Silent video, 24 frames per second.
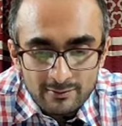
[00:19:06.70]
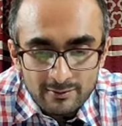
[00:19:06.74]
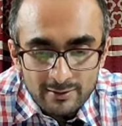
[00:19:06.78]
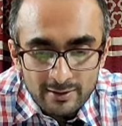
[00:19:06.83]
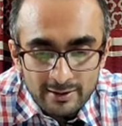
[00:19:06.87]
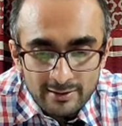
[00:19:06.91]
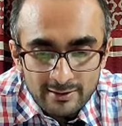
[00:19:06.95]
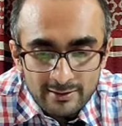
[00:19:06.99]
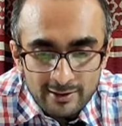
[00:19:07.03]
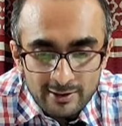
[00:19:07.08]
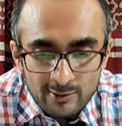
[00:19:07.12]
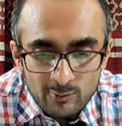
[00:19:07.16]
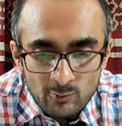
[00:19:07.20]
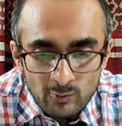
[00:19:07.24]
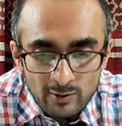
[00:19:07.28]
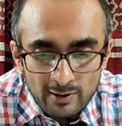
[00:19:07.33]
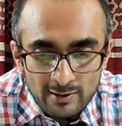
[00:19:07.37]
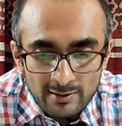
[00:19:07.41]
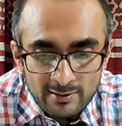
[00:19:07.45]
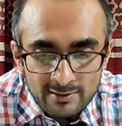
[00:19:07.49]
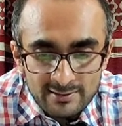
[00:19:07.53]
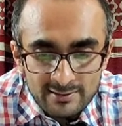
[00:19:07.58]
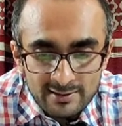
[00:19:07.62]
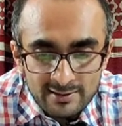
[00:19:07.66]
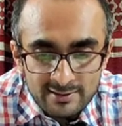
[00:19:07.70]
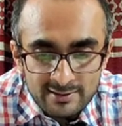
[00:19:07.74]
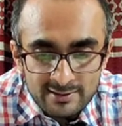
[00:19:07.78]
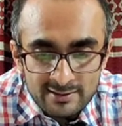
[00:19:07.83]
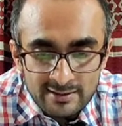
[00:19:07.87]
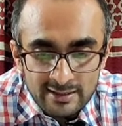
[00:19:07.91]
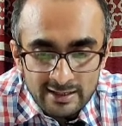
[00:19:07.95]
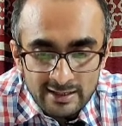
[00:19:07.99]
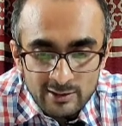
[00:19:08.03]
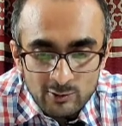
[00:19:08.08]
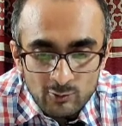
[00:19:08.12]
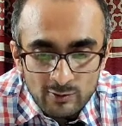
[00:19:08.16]
and convert
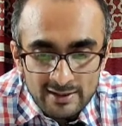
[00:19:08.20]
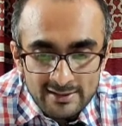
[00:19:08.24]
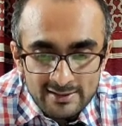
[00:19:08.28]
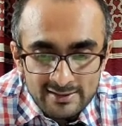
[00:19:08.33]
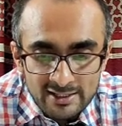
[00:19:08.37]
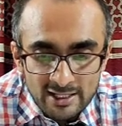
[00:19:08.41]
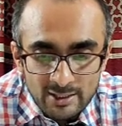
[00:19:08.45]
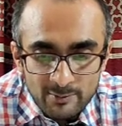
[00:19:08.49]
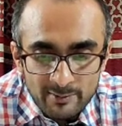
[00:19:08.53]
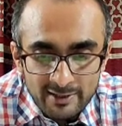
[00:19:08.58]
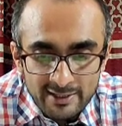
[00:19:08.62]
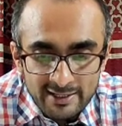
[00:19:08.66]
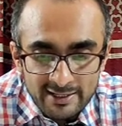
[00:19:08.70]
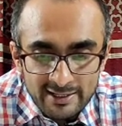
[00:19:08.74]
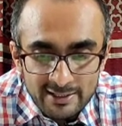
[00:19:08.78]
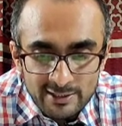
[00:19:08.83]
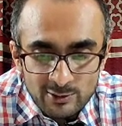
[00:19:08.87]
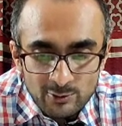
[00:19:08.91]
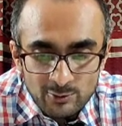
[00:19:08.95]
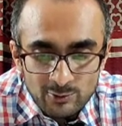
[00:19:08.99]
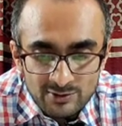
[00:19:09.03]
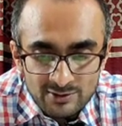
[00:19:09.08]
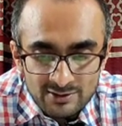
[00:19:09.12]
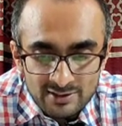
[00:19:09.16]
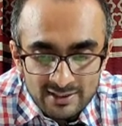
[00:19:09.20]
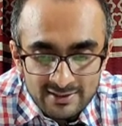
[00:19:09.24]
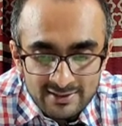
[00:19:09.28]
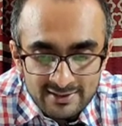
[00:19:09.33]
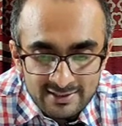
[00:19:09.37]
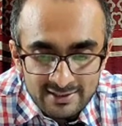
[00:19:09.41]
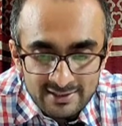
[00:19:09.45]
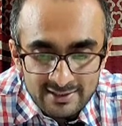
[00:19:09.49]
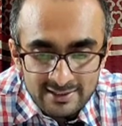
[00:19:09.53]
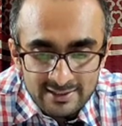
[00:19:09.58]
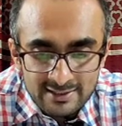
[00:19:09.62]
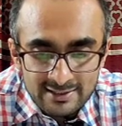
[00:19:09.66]
succinyl coenzyme A into
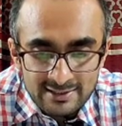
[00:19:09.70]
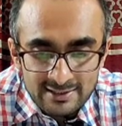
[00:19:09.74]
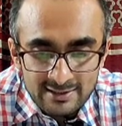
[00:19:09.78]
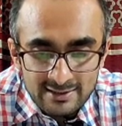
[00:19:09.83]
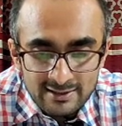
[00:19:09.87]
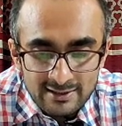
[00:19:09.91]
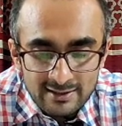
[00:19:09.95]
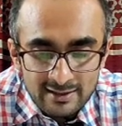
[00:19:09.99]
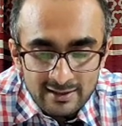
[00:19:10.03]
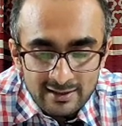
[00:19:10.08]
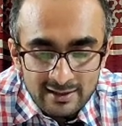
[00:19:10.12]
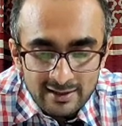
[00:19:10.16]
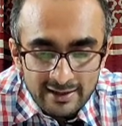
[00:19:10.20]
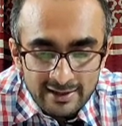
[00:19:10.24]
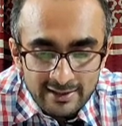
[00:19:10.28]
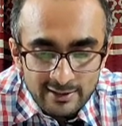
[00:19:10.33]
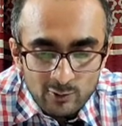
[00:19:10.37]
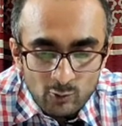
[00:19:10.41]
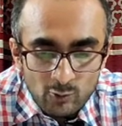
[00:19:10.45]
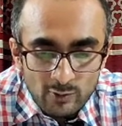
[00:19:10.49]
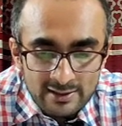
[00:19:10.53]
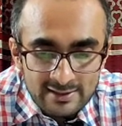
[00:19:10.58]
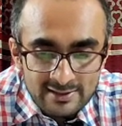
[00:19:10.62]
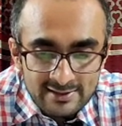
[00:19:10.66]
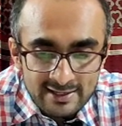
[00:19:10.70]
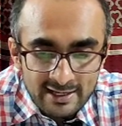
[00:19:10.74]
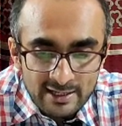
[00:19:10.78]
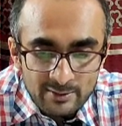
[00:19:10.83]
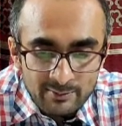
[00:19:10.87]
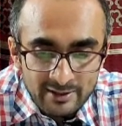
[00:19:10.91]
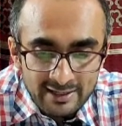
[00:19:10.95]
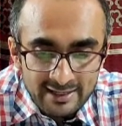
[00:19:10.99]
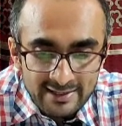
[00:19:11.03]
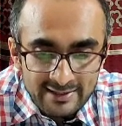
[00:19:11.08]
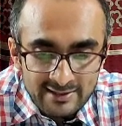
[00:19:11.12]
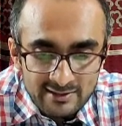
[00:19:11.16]
succinate, and
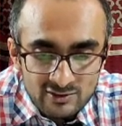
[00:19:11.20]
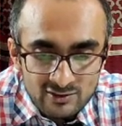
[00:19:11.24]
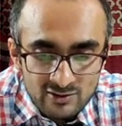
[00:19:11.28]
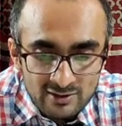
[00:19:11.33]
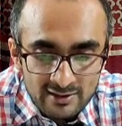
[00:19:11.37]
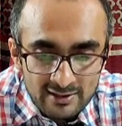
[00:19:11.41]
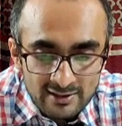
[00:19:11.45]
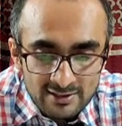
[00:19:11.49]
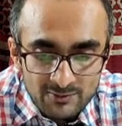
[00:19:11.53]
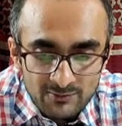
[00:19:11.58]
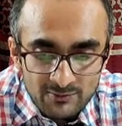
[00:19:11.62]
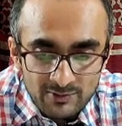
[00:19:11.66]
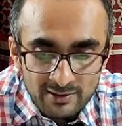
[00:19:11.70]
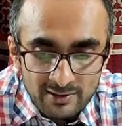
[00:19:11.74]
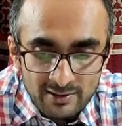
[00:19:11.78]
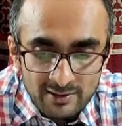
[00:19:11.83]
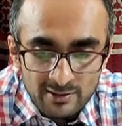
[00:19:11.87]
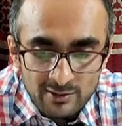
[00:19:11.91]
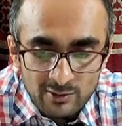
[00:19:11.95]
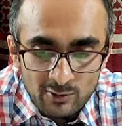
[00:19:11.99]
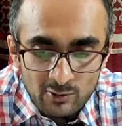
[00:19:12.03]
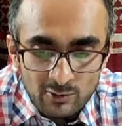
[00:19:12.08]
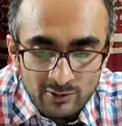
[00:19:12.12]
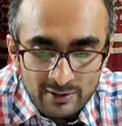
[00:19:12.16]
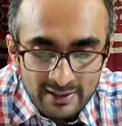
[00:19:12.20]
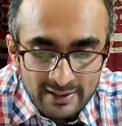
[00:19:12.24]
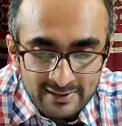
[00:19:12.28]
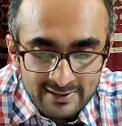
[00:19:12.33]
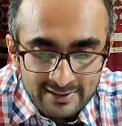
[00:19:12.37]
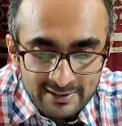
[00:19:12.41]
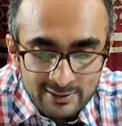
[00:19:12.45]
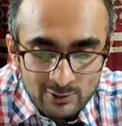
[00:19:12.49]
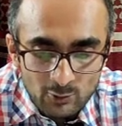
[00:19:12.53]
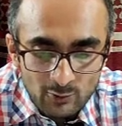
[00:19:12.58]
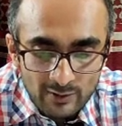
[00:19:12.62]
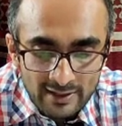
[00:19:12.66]
coenzyme A is transferred on
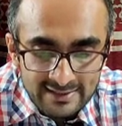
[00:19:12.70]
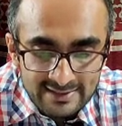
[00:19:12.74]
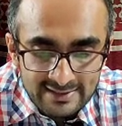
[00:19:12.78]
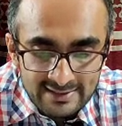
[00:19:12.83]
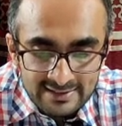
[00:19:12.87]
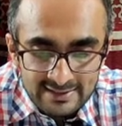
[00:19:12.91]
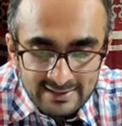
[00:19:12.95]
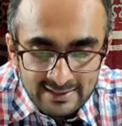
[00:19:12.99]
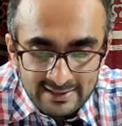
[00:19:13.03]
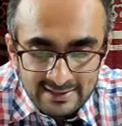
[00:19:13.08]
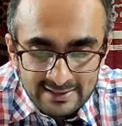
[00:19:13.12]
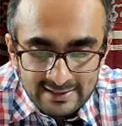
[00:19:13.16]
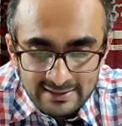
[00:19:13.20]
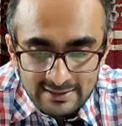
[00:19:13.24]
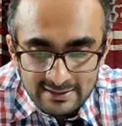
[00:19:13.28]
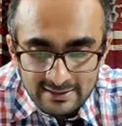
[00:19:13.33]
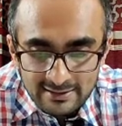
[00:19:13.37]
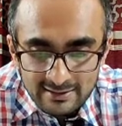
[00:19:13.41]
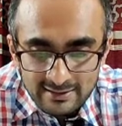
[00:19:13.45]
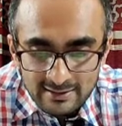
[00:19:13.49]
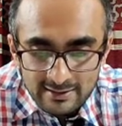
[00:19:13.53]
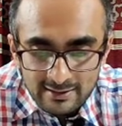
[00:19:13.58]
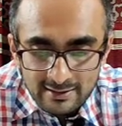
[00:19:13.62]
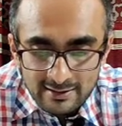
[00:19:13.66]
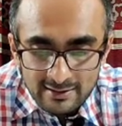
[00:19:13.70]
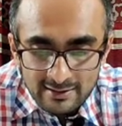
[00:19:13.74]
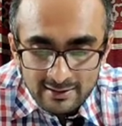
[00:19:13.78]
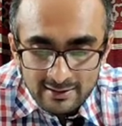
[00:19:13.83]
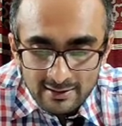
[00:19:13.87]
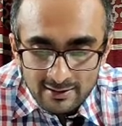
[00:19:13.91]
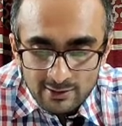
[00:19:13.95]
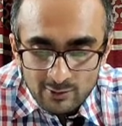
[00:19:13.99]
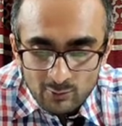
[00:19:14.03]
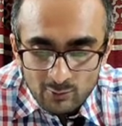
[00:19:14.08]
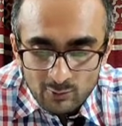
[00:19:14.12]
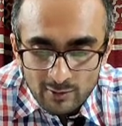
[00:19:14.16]
acetoacetate
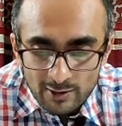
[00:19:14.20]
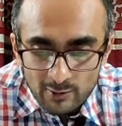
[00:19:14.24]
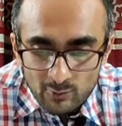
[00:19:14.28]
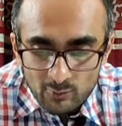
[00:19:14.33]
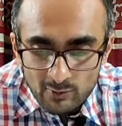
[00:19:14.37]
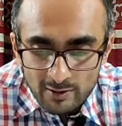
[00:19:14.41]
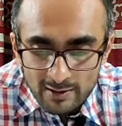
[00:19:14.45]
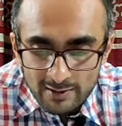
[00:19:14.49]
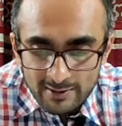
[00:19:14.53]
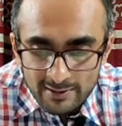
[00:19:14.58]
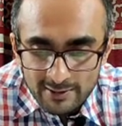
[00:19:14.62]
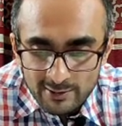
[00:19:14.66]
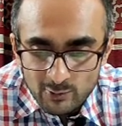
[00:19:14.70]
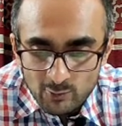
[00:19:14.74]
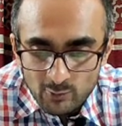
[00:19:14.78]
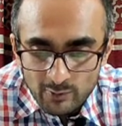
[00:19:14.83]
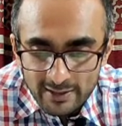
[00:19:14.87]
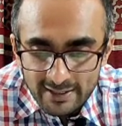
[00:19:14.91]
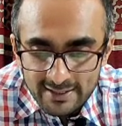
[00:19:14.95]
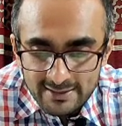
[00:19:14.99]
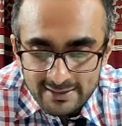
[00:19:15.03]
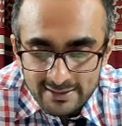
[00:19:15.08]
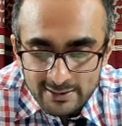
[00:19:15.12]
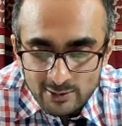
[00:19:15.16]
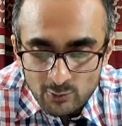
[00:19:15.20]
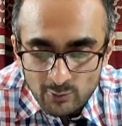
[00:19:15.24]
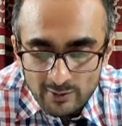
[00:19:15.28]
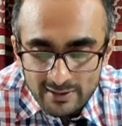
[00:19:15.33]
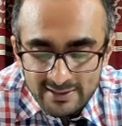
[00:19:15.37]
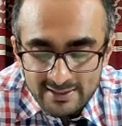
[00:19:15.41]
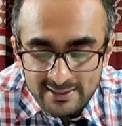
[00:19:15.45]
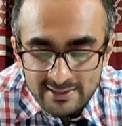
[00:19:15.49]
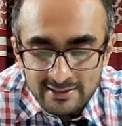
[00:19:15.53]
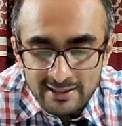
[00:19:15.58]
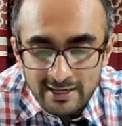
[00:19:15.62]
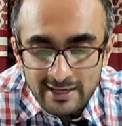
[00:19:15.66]
to convert into
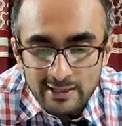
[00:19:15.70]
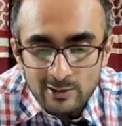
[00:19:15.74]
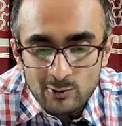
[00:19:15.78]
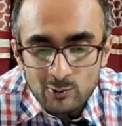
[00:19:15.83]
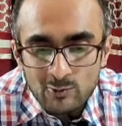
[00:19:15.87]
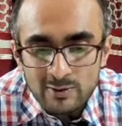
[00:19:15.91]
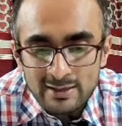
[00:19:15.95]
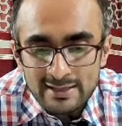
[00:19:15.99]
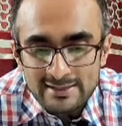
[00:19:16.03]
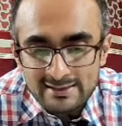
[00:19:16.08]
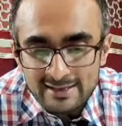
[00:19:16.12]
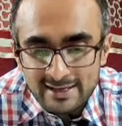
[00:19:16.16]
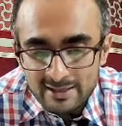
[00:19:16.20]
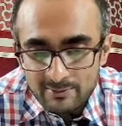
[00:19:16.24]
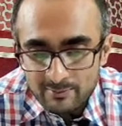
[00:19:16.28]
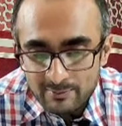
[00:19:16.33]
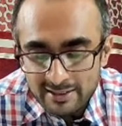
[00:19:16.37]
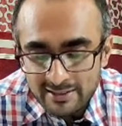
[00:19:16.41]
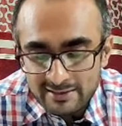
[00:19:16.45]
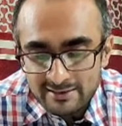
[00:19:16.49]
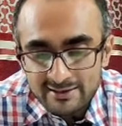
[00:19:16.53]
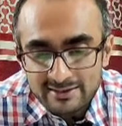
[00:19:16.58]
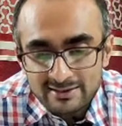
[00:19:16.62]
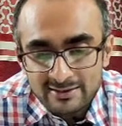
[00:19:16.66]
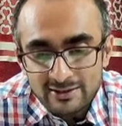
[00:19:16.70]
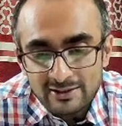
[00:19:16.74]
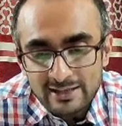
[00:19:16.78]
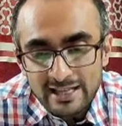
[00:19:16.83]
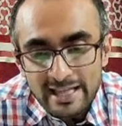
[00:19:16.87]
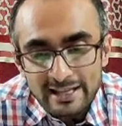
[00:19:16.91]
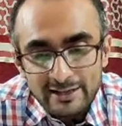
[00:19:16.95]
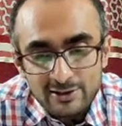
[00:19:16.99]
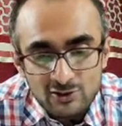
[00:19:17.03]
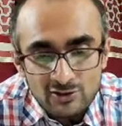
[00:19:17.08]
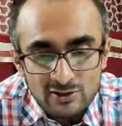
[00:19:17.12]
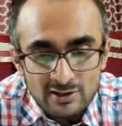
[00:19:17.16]
acetoacetyl coenzyme A. This
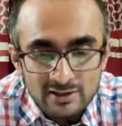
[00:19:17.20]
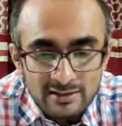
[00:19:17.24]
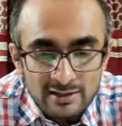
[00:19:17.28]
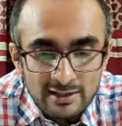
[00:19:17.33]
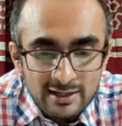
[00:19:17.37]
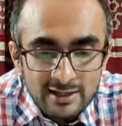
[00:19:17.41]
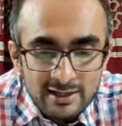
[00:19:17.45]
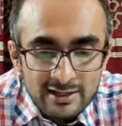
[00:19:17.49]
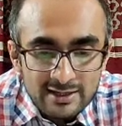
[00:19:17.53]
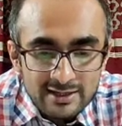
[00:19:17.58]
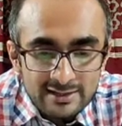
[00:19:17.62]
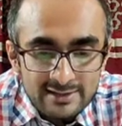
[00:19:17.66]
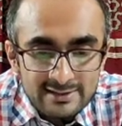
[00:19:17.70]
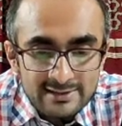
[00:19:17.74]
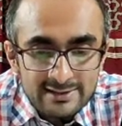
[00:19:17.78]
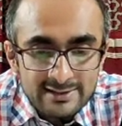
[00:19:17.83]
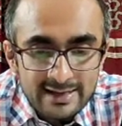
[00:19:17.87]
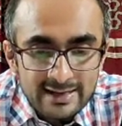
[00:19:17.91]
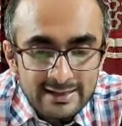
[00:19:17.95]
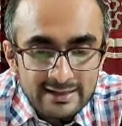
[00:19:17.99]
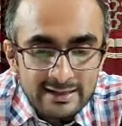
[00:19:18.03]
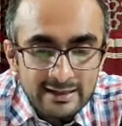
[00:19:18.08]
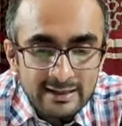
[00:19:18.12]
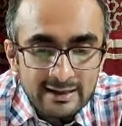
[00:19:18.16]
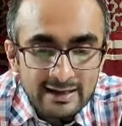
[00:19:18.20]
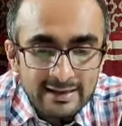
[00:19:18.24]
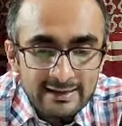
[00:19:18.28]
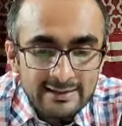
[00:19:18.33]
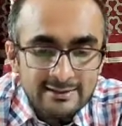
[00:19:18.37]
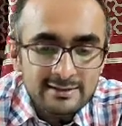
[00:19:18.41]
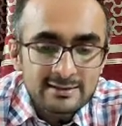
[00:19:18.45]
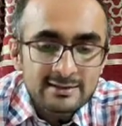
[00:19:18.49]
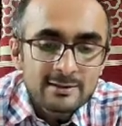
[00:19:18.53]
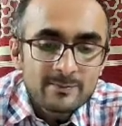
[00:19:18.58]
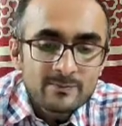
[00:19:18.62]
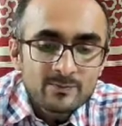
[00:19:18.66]
reaction is
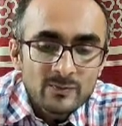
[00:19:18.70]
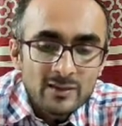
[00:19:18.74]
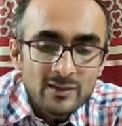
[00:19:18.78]
catalyzed